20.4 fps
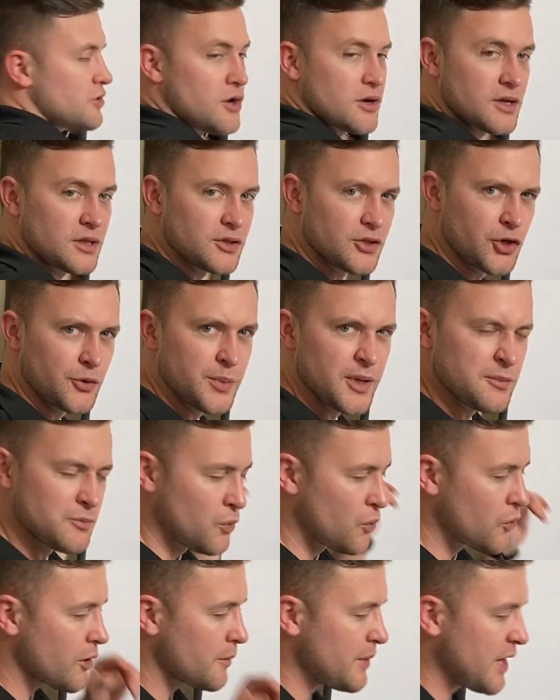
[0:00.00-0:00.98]
talk a little bit
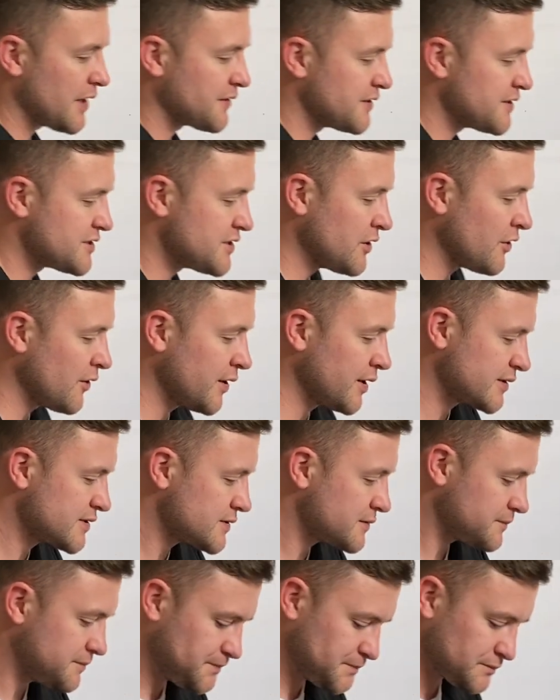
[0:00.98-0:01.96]
more about these hearings.